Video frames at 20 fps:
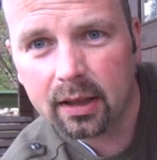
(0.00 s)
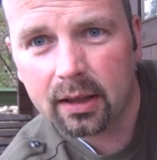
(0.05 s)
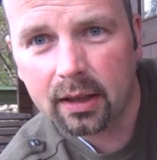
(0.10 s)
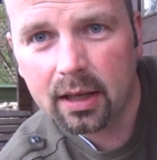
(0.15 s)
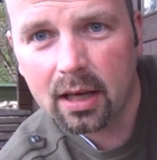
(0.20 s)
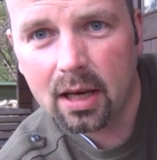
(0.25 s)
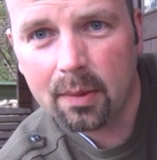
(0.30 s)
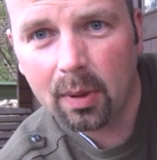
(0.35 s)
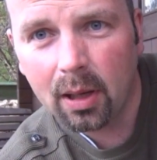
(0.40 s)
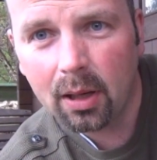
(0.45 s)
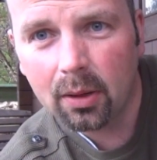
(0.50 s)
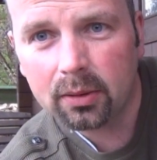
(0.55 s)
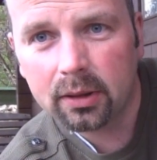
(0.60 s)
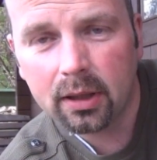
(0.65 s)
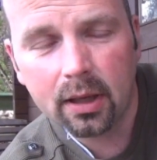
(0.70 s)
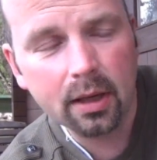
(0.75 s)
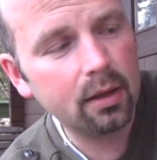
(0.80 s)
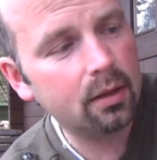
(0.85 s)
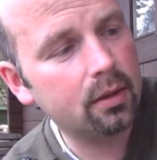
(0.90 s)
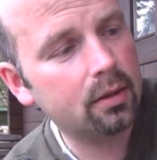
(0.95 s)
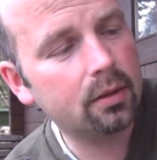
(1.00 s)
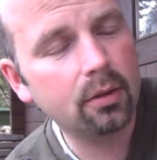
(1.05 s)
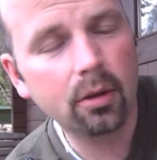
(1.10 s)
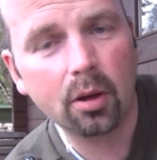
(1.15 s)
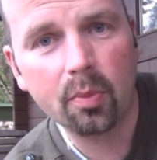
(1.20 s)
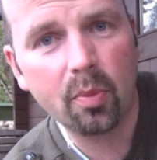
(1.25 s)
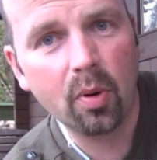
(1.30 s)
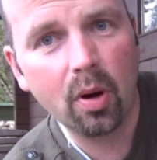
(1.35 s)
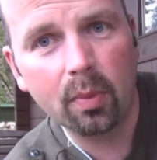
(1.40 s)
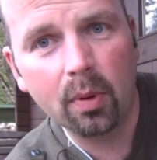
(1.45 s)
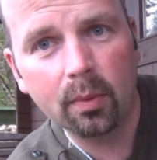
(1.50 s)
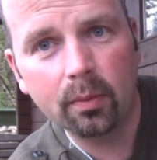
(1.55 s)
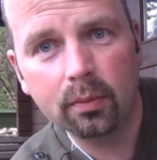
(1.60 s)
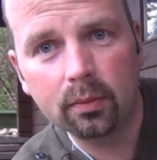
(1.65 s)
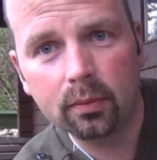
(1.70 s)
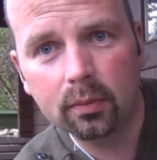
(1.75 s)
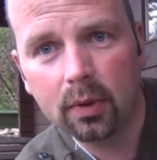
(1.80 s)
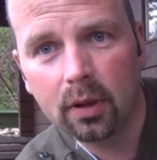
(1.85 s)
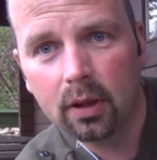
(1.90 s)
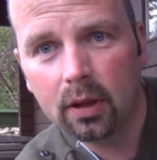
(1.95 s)
the cable out there, not a problem.
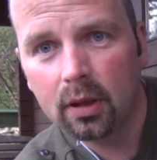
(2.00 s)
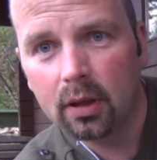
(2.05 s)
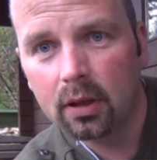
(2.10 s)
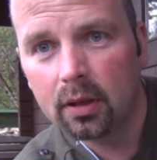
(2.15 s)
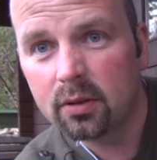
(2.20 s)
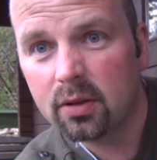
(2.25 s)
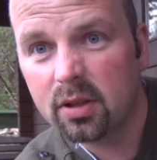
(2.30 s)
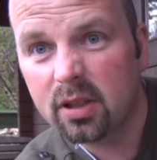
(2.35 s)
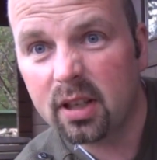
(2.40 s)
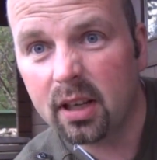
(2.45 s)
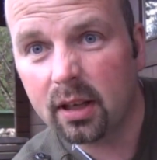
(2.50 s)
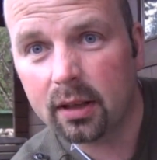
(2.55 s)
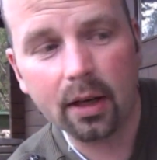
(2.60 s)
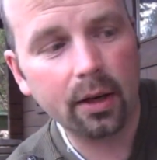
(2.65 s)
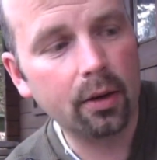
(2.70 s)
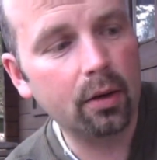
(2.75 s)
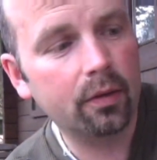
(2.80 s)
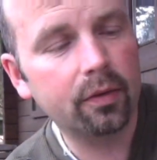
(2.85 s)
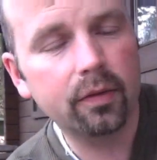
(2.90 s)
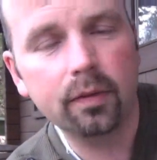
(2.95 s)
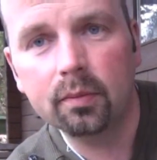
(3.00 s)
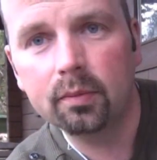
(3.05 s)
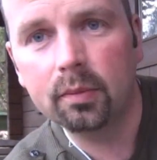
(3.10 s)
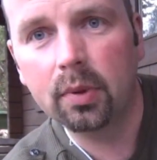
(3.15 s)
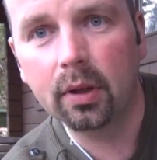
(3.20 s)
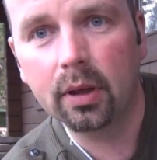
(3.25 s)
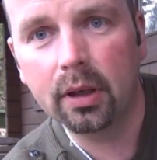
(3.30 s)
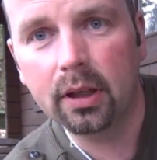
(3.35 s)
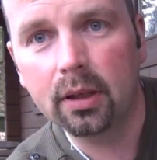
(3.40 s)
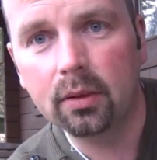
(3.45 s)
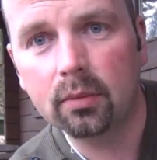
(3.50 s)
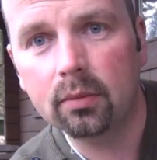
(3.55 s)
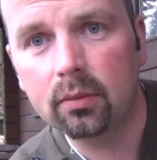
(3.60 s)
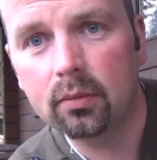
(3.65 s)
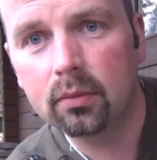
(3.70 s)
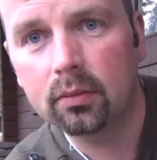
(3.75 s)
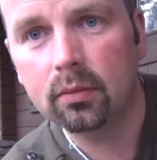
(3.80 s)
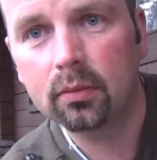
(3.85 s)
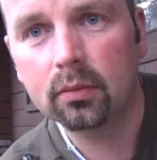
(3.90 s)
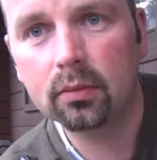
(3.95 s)
Just take that off, plug it in,
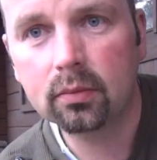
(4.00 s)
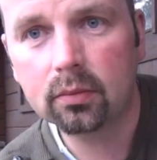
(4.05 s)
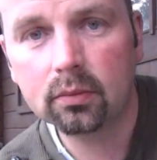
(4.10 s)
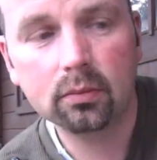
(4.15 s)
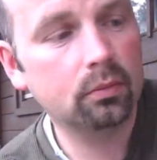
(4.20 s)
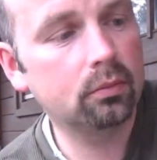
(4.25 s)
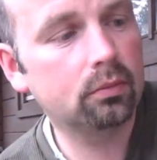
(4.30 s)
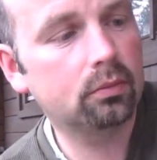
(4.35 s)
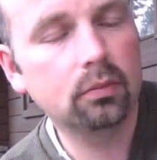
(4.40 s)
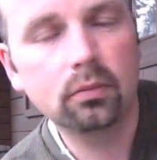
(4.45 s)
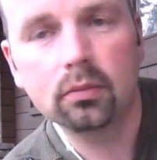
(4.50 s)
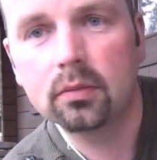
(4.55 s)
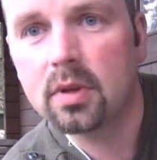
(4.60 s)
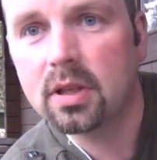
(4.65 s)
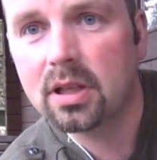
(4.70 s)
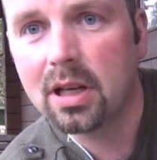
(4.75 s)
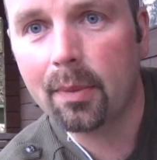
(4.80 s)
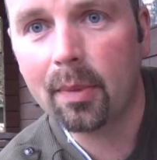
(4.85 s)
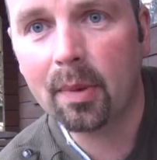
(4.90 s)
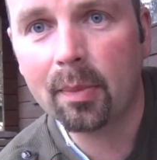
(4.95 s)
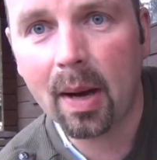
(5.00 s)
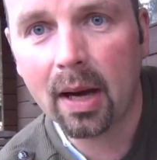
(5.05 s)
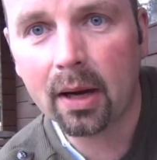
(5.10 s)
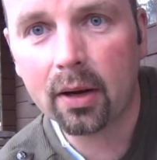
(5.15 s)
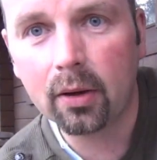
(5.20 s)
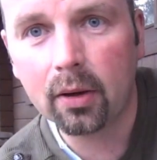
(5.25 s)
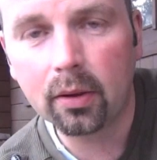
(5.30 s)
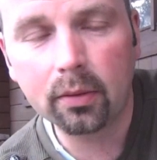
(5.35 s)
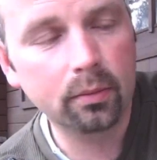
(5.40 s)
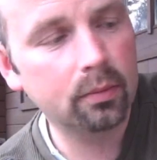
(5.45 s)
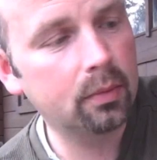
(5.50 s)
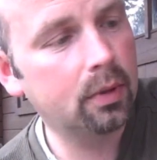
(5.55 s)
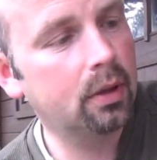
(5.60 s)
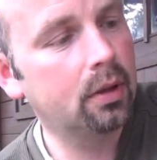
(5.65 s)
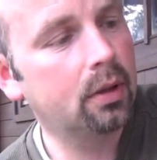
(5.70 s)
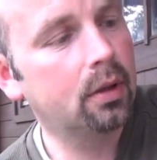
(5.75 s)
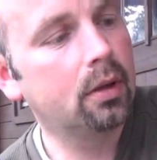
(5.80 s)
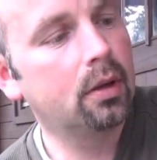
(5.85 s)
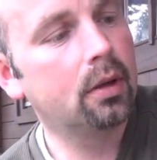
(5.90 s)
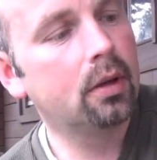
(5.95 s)
slap it back on.
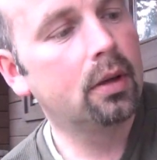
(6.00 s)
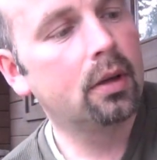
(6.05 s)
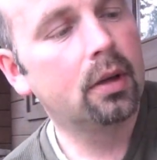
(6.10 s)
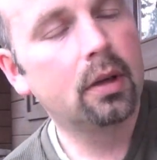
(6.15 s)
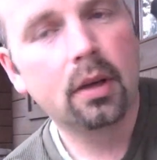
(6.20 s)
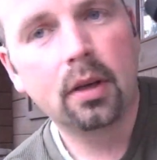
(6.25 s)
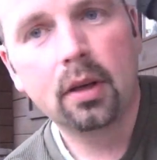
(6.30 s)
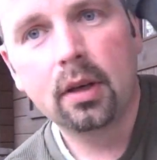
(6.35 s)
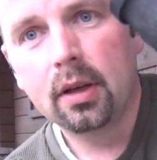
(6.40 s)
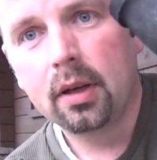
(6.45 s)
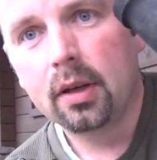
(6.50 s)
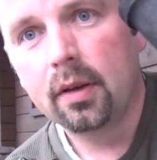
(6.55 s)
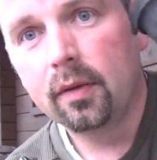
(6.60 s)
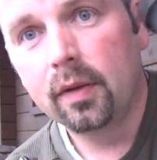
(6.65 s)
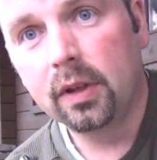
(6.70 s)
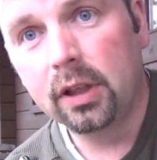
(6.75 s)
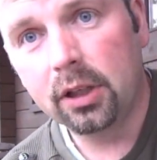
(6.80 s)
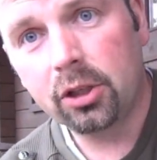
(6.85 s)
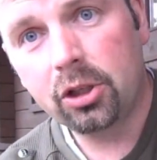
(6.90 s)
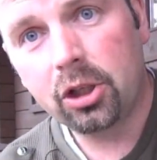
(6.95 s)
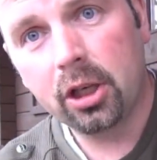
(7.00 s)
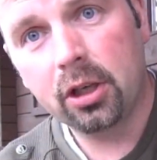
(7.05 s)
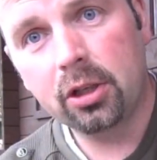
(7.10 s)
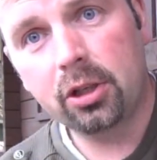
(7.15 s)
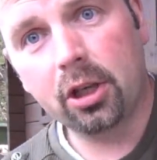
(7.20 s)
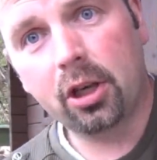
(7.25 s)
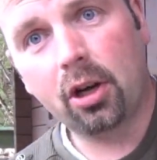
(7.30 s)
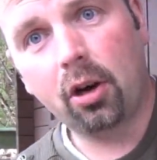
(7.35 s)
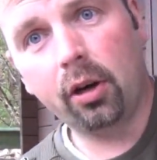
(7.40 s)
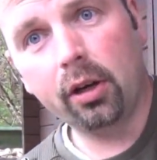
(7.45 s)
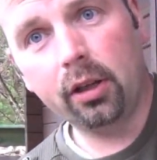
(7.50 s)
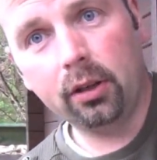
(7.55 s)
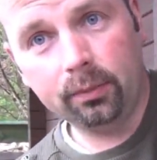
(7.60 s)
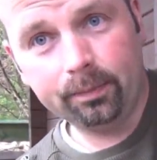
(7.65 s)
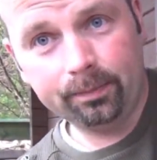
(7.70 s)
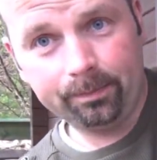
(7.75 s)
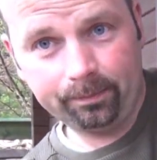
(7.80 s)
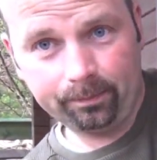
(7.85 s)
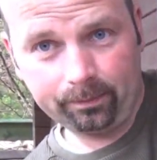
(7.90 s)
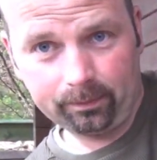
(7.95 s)
If you need to change your coil,
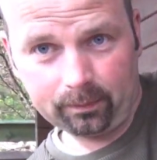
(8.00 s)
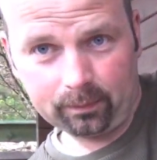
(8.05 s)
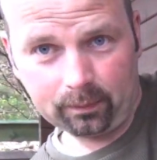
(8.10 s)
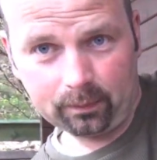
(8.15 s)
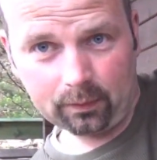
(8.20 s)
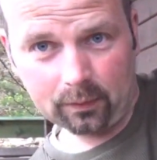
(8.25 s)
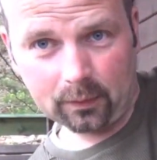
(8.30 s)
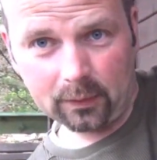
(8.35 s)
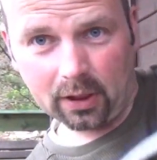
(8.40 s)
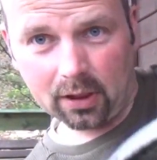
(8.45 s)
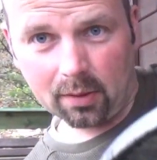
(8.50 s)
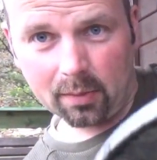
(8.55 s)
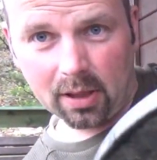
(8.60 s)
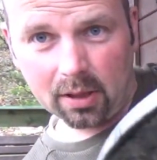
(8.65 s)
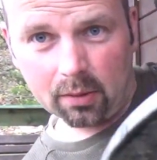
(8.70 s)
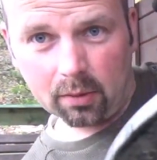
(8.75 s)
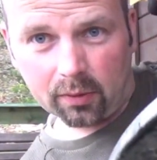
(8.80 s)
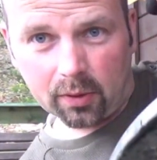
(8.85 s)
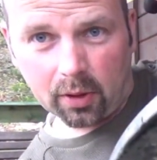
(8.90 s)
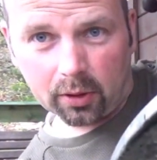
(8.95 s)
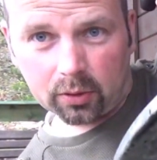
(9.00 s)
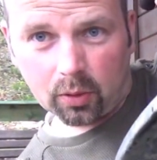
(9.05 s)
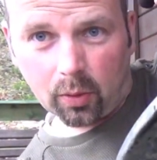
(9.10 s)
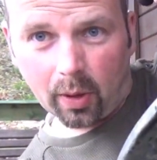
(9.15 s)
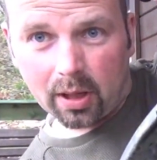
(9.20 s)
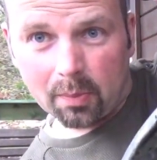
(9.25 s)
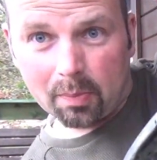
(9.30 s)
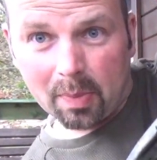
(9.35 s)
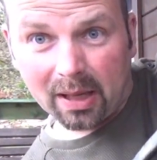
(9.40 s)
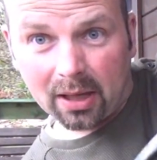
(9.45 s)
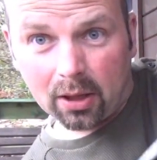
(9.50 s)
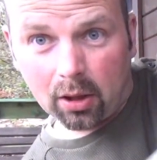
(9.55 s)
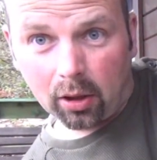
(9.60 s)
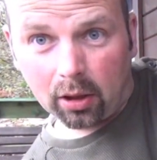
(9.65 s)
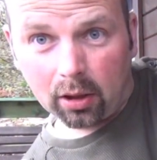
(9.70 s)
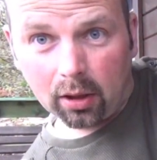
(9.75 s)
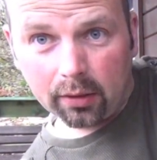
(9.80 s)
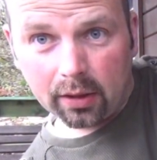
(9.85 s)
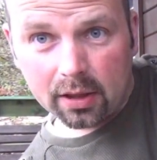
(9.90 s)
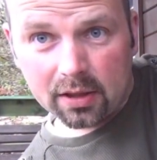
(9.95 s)
at the minute we've got quite a big
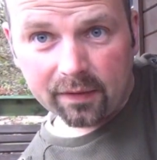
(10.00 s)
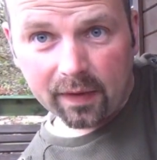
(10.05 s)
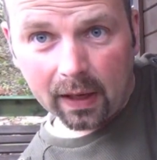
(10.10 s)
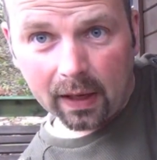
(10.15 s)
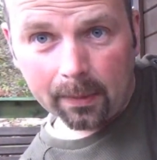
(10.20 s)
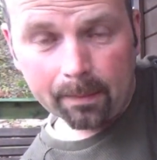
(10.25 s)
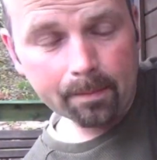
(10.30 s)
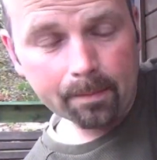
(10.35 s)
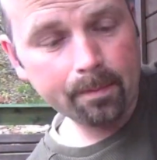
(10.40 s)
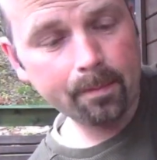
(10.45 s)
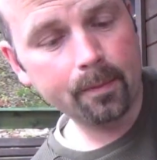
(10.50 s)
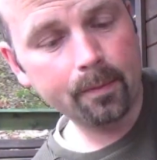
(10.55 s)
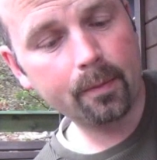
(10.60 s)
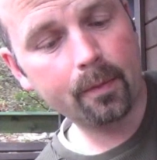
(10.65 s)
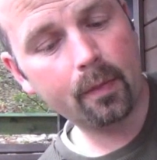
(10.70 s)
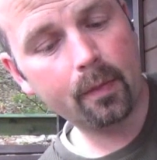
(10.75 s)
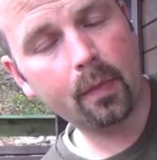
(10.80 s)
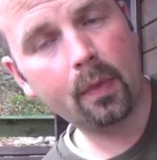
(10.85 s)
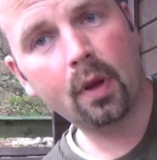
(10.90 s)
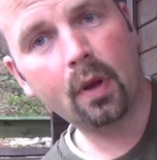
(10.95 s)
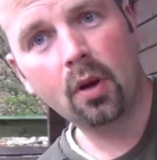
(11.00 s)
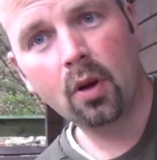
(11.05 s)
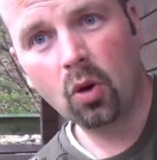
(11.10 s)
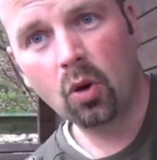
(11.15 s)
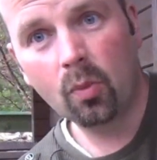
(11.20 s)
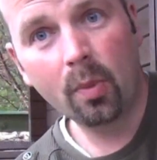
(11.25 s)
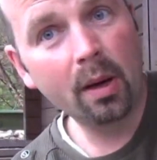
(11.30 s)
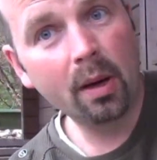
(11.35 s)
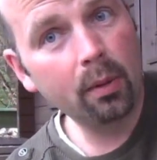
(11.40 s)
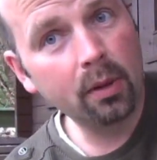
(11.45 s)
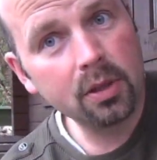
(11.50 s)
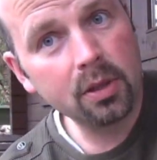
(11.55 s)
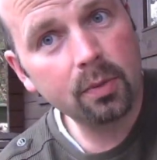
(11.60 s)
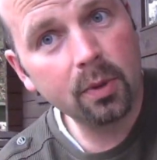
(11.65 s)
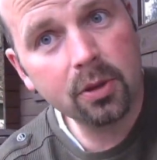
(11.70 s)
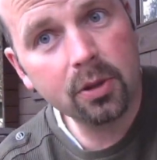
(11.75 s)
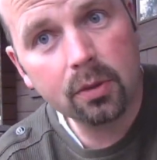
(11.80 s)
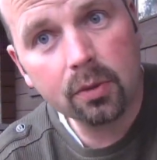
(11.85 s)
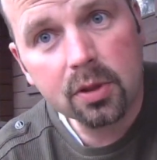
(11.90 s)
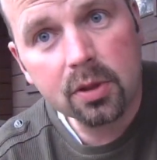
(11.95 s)
coil on this fella. Might want to
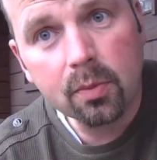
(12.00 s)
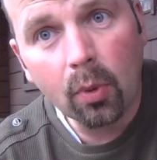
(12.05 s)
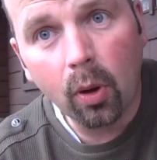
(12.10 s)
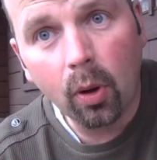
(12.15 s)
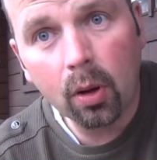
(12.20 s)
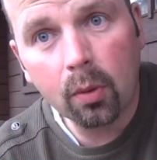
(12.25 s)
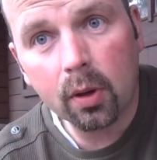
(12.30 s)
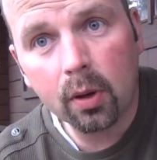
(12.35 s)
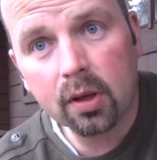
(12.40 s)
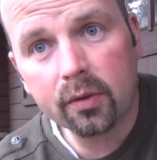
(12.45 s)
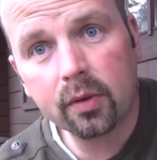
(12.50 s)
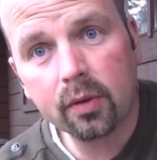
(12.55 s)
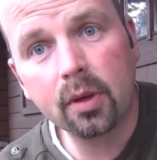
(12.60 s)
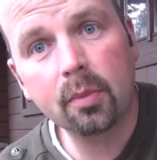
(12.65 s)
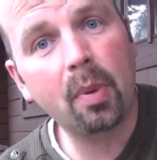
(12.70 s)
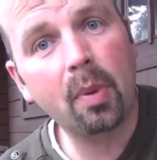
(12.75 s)
switch to a smaller one if we're in the